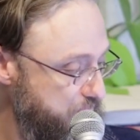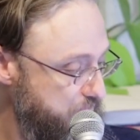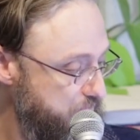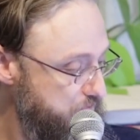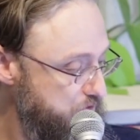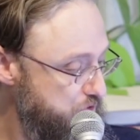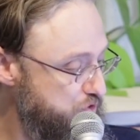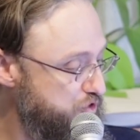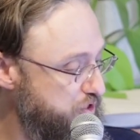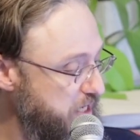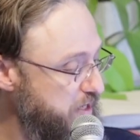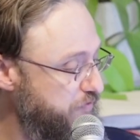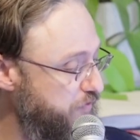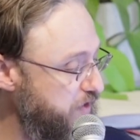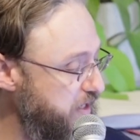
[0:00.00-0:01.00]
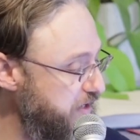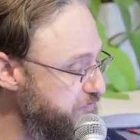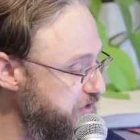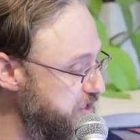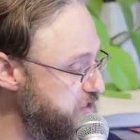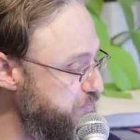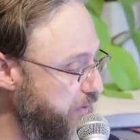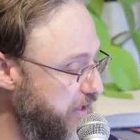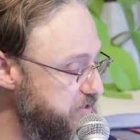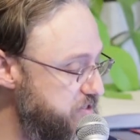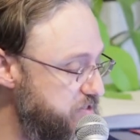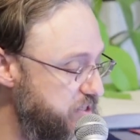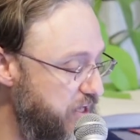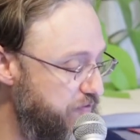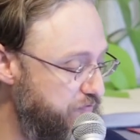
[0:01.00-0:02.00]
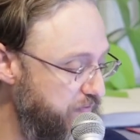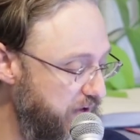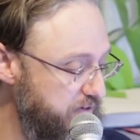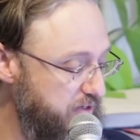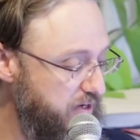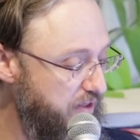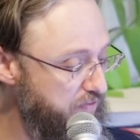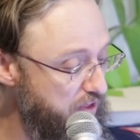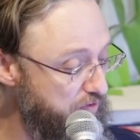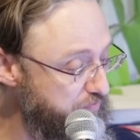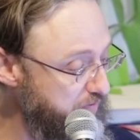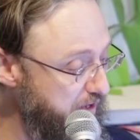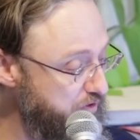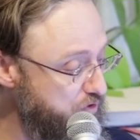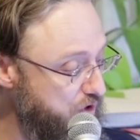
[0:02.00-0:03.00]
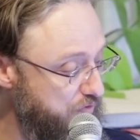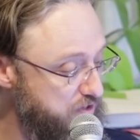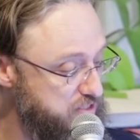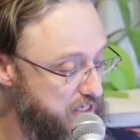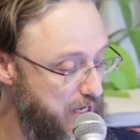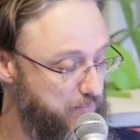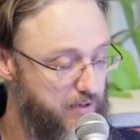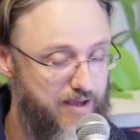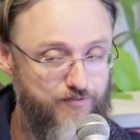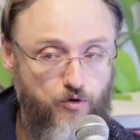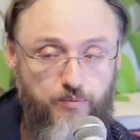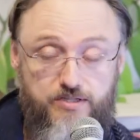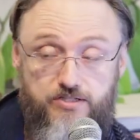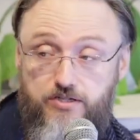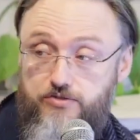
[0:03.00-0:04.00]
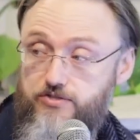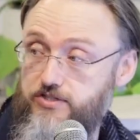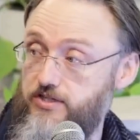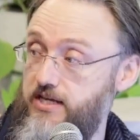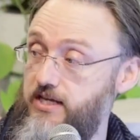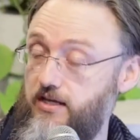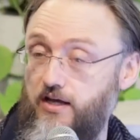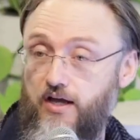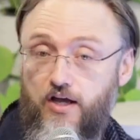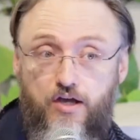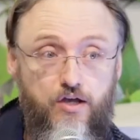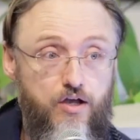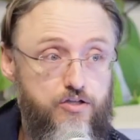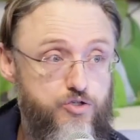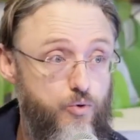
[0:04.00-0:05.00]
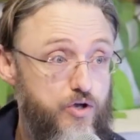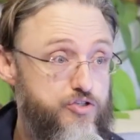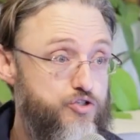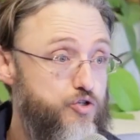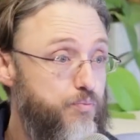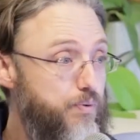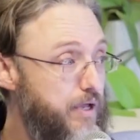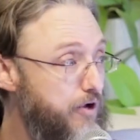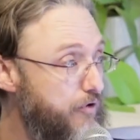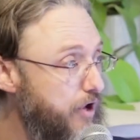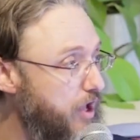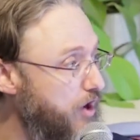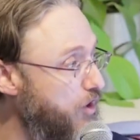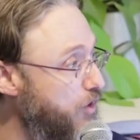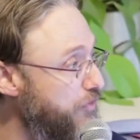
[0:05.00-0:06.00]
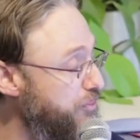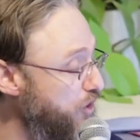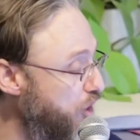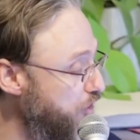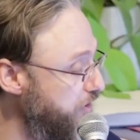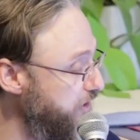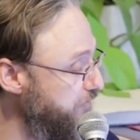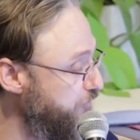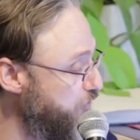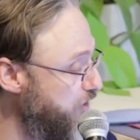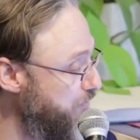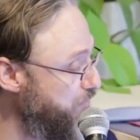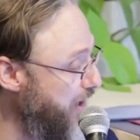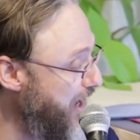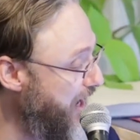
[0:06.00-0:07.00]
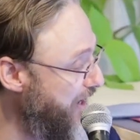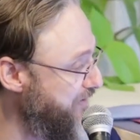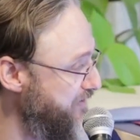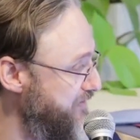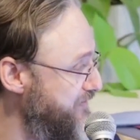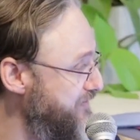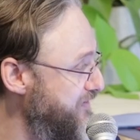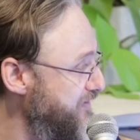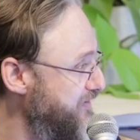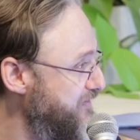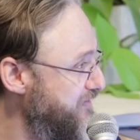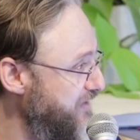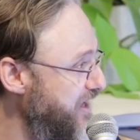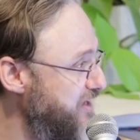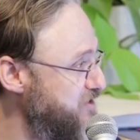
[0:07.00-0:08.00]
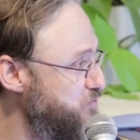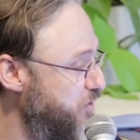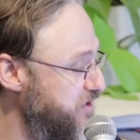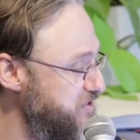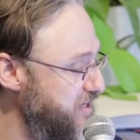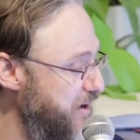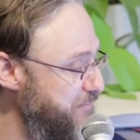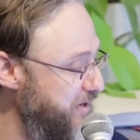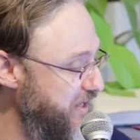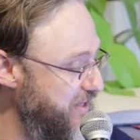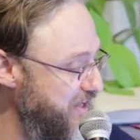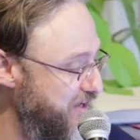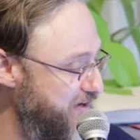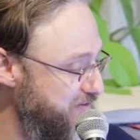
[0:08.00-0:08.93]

To seek forgiveness places the offended and the offender on the same level, but to seek to a superior authority for a pardon, that is what is happening here.